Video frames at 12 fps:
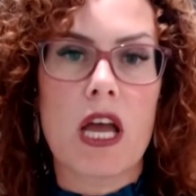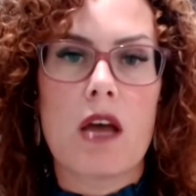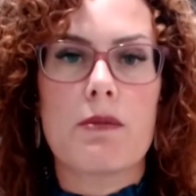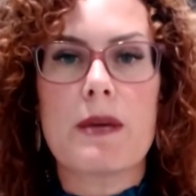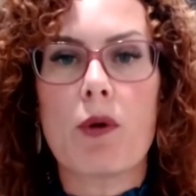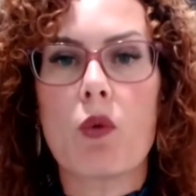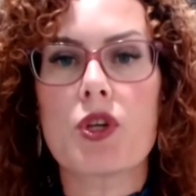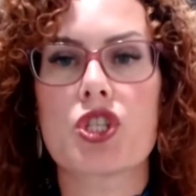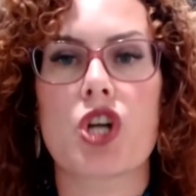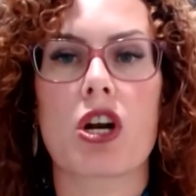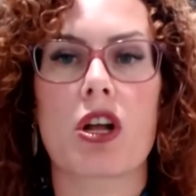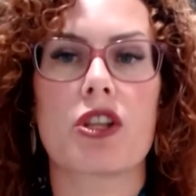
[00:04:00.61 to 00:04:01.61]
people will
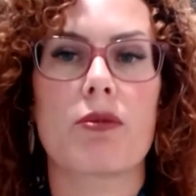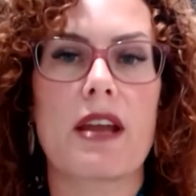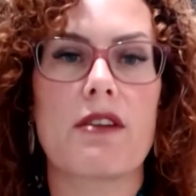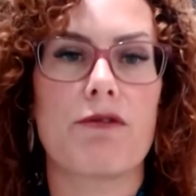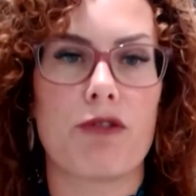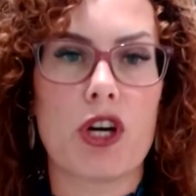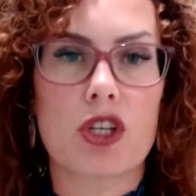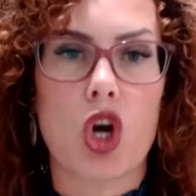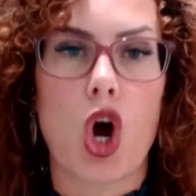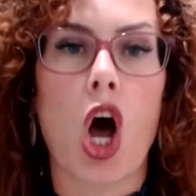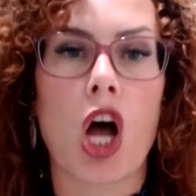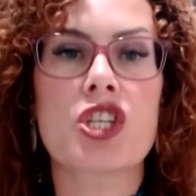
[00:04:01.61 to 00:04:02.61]
start on the right foot,
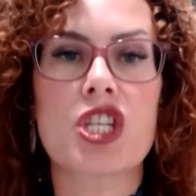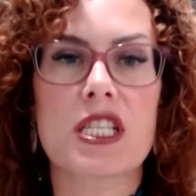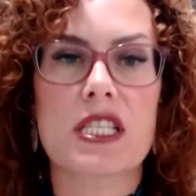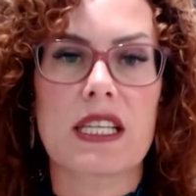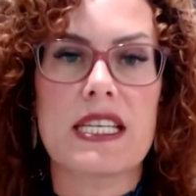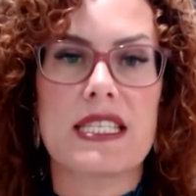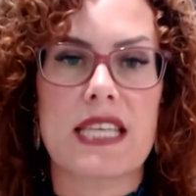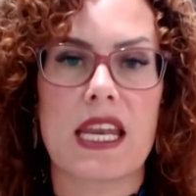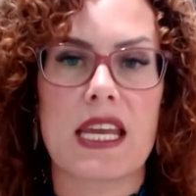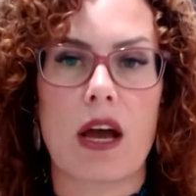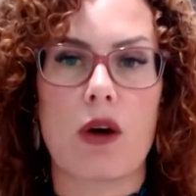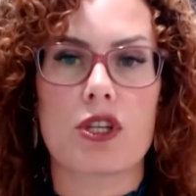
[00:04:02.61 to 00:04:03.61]
consciously
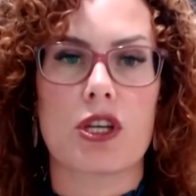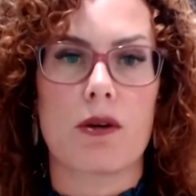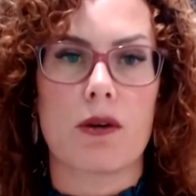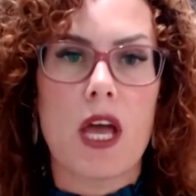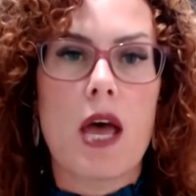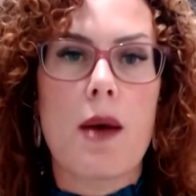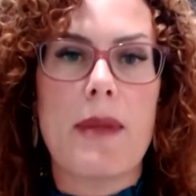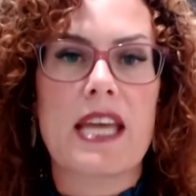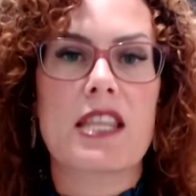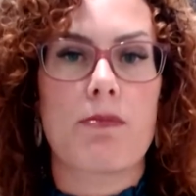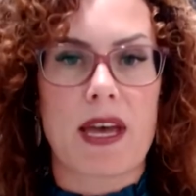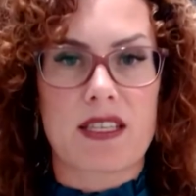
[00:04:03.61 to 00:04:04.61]
setting out to make the
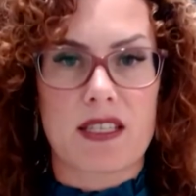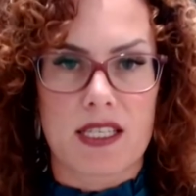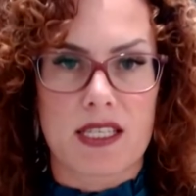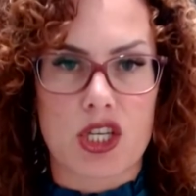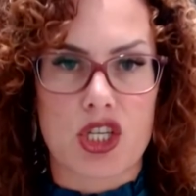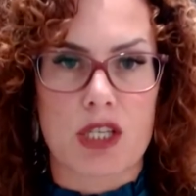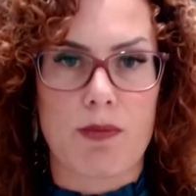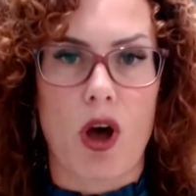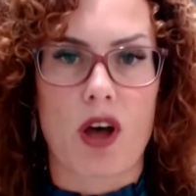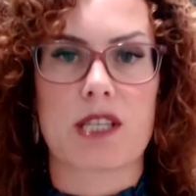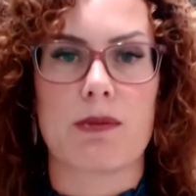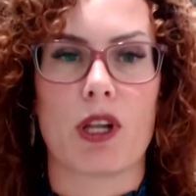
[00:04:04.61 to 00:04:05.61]
best decisions
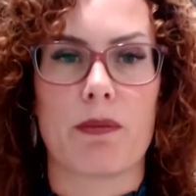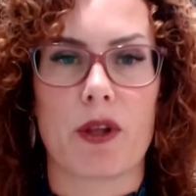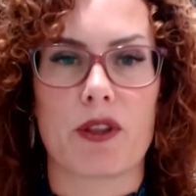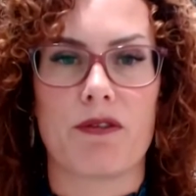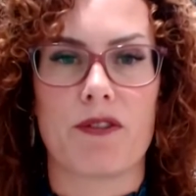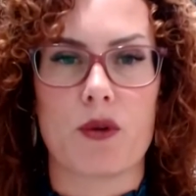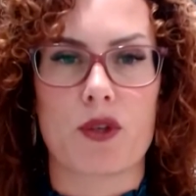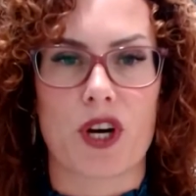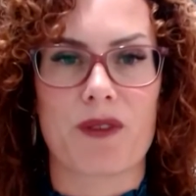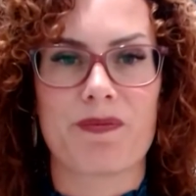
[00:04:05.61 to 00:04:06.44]
possible about the future.